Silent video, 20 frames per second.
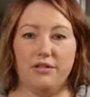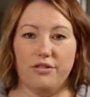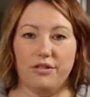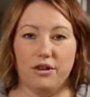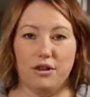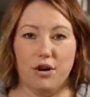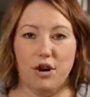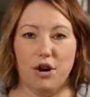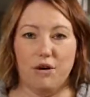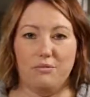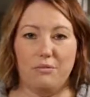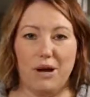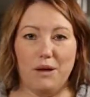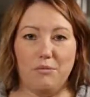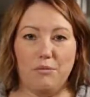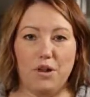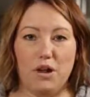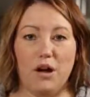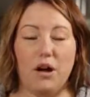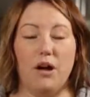They're on my
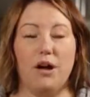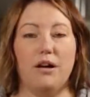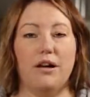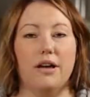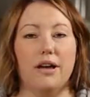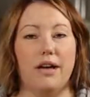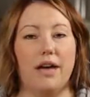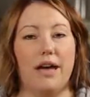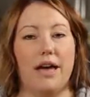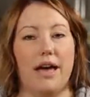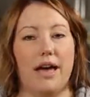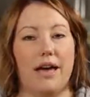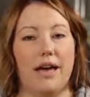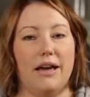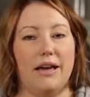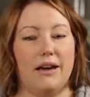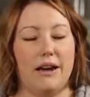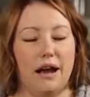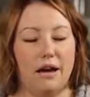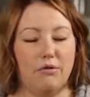blog,
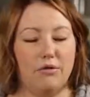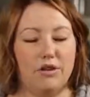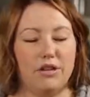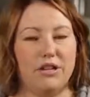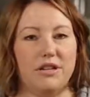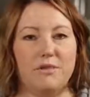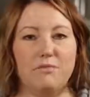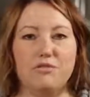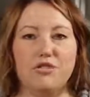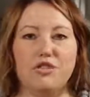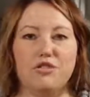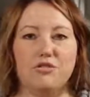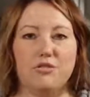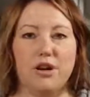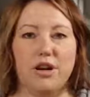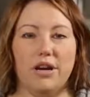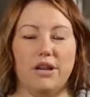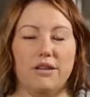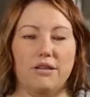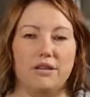and I want to
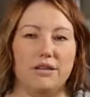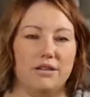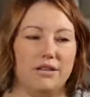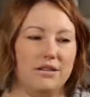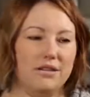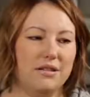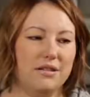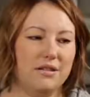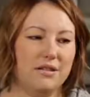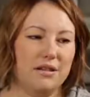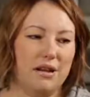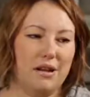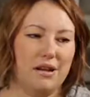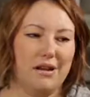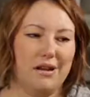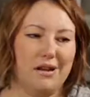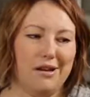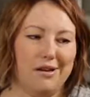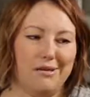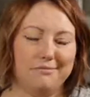demonstrate this
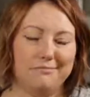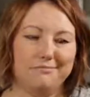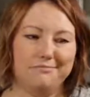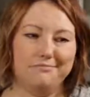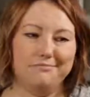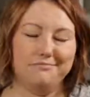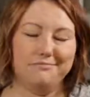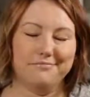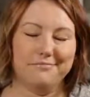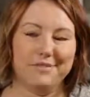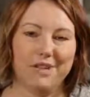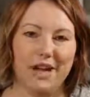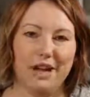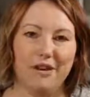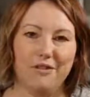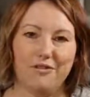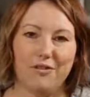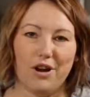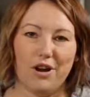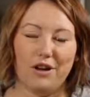
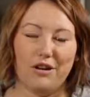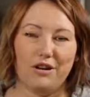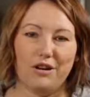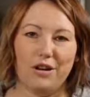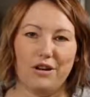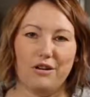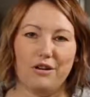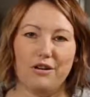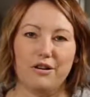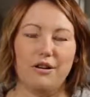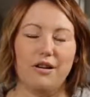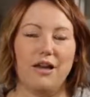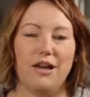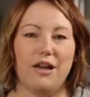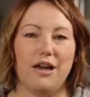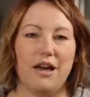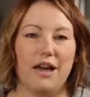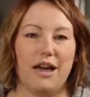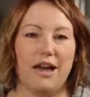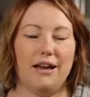air fryer here
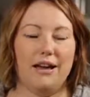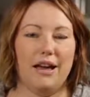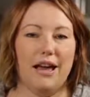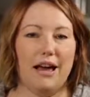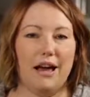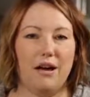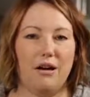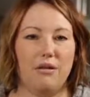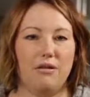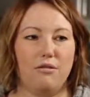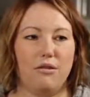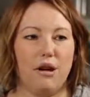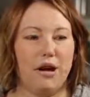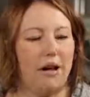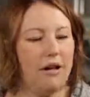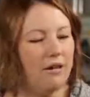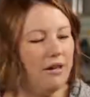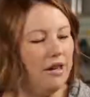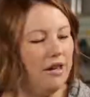and how,